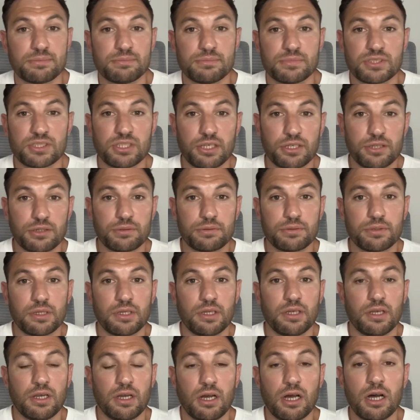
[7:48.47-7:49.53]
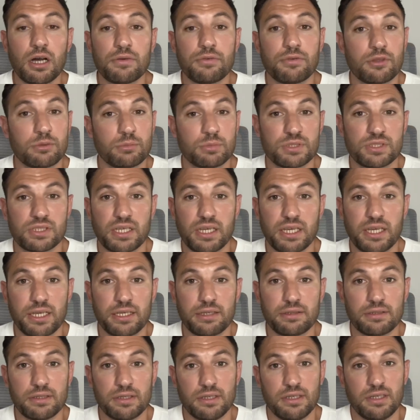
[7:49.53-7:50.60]
So half of them were saying,
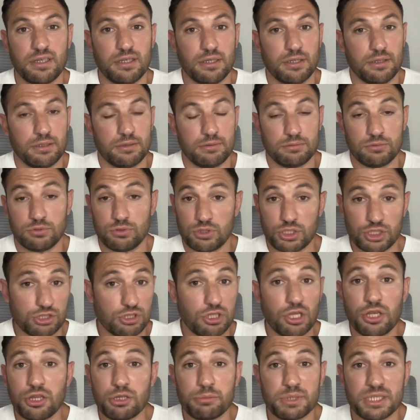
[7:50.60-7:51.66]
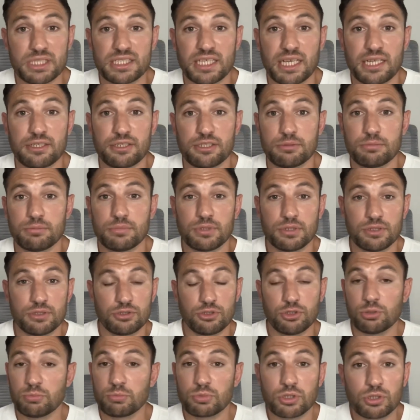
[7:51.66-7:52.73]
just learn them in tandem, do
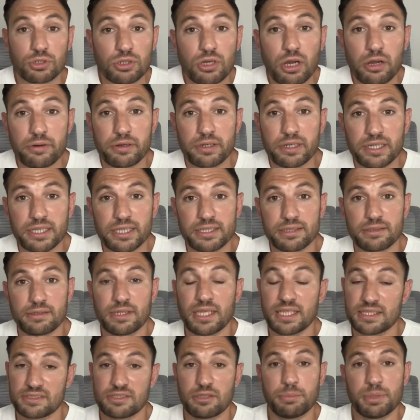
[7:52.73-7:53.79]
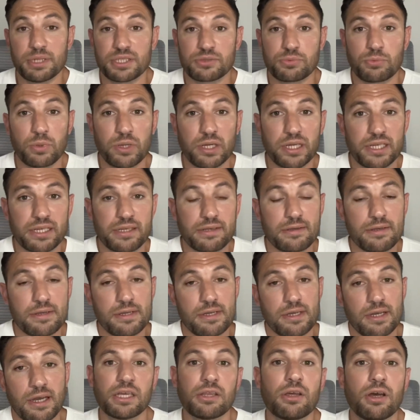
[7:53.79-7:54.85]
them concurrently, that's the best way.
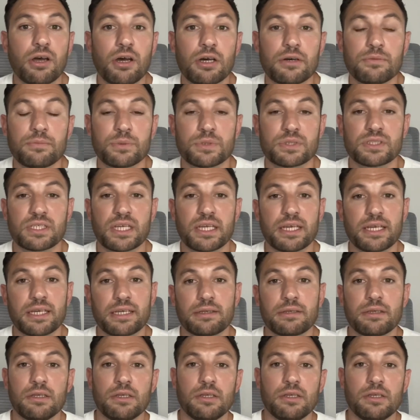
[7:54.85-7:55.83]
The other half were saying,